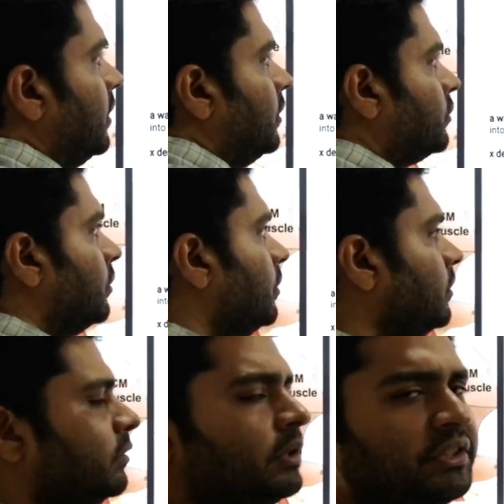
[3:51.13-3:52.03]

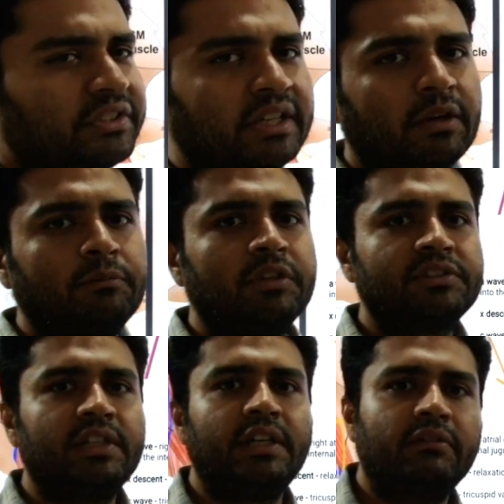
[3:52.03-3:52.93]
So, descent
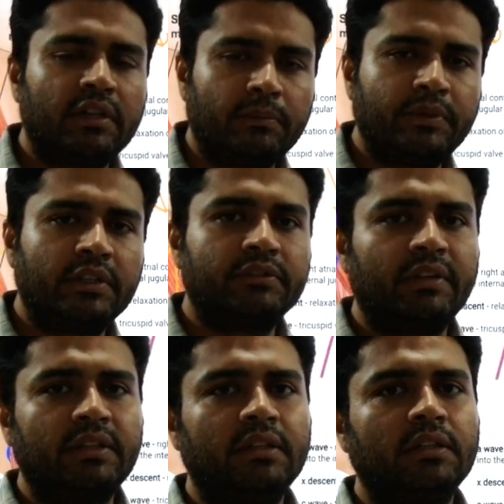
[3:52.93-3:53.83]
obviously it will appear
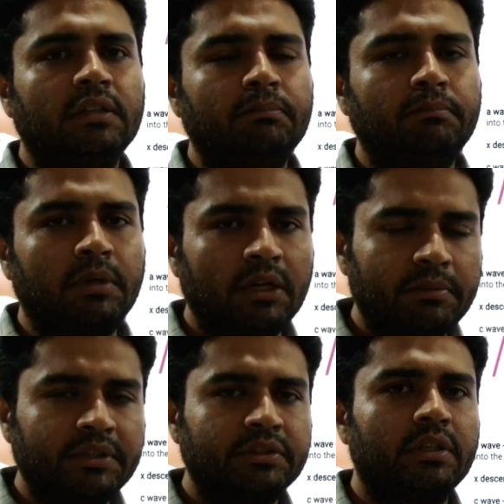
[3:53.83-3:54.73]
when the blood
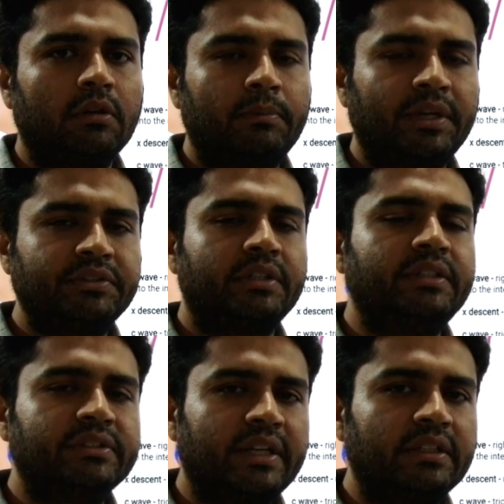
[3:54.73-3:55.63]
pressure or pressure
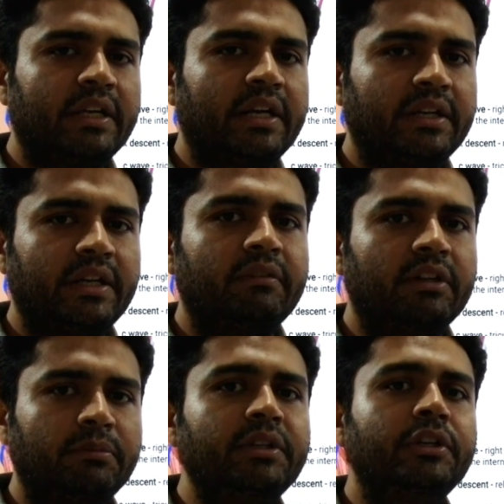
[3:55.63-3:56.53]
inside the atria
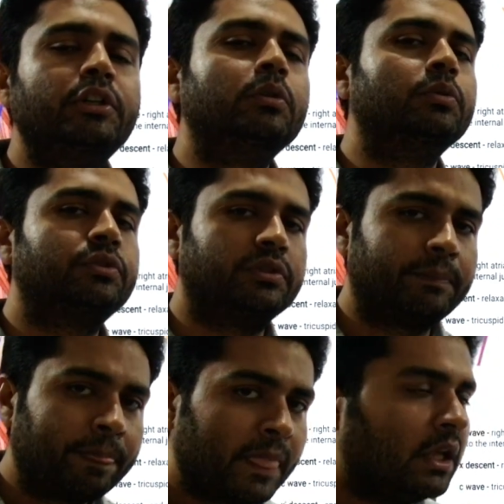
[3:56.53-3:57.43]
will be reduced.
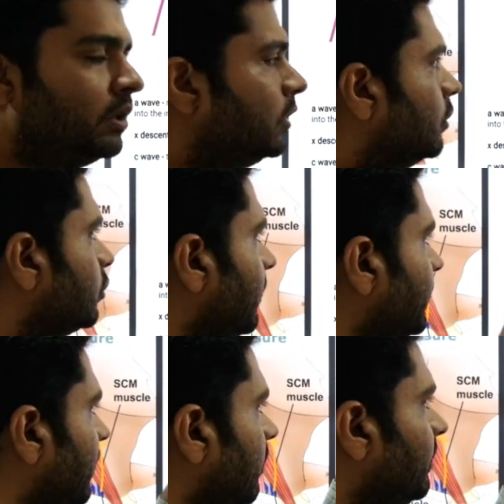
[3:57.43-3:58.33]
So
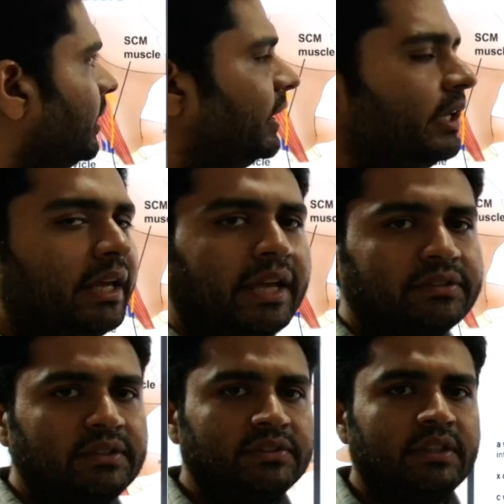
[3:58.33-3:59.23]
when there will be the
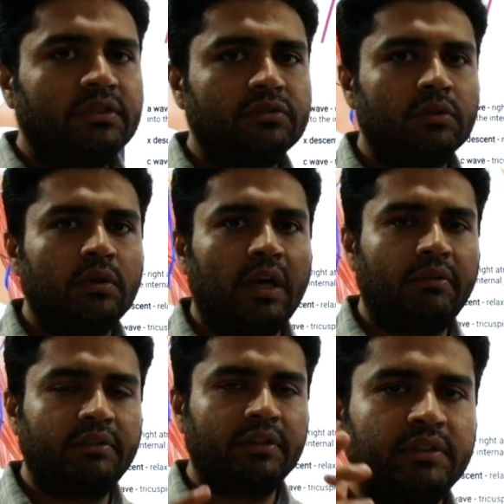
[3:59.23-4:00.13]
AX descent, so
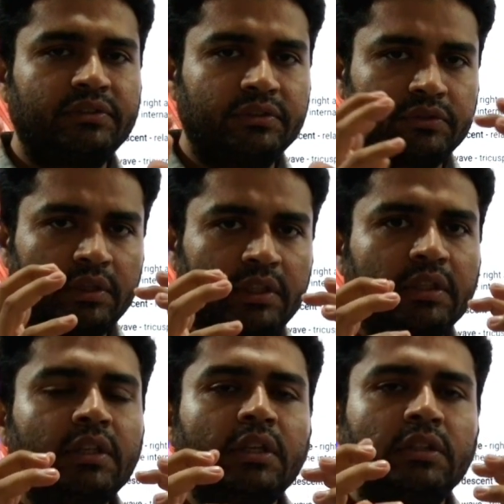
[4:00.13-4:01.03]
after
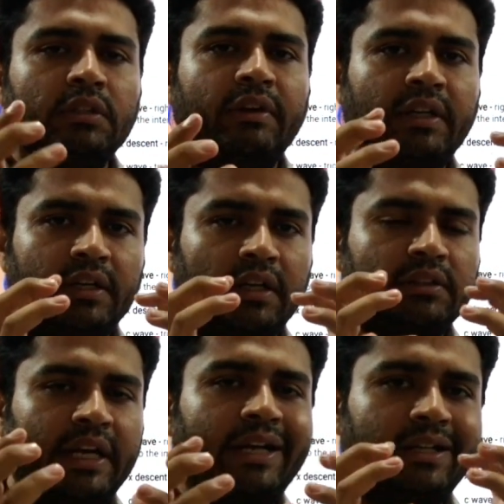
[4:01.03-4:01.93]
systole, the
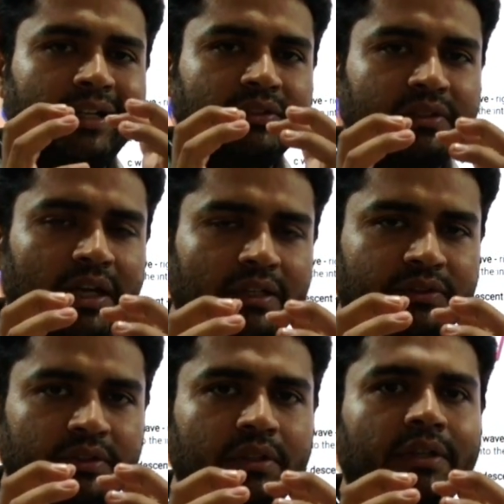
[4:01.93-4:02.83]
atria
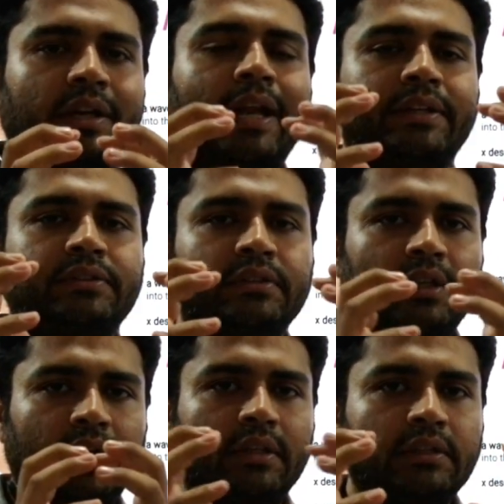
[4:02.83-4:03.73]
starts relax.
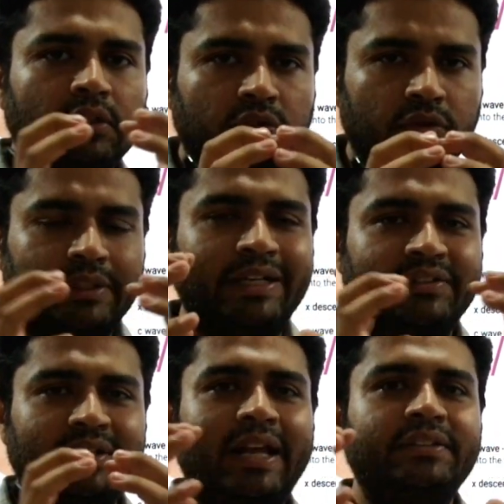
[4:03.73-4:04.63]
So that
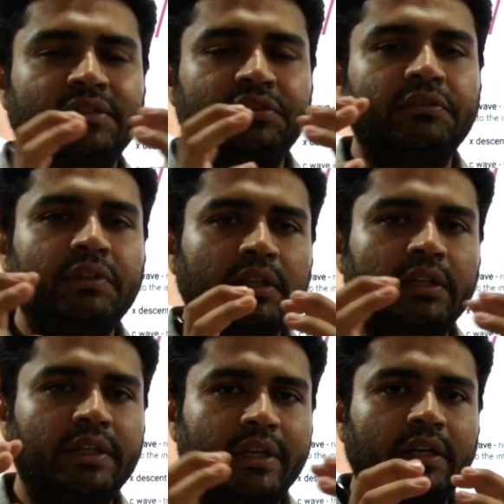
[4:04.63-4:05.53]
relaxation will
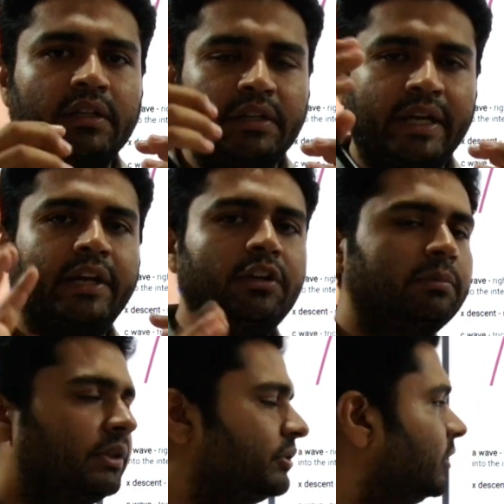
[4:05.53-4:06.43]
create a negative
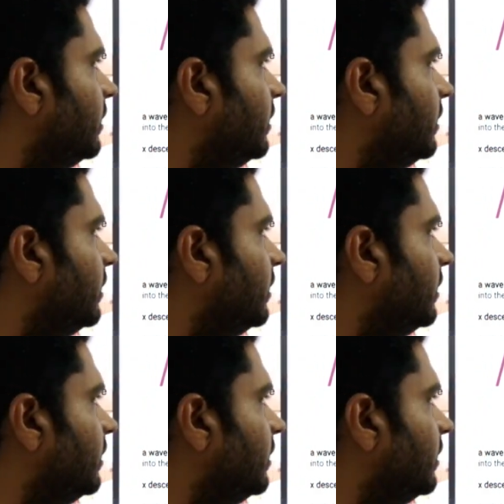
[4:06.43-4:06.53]
pressure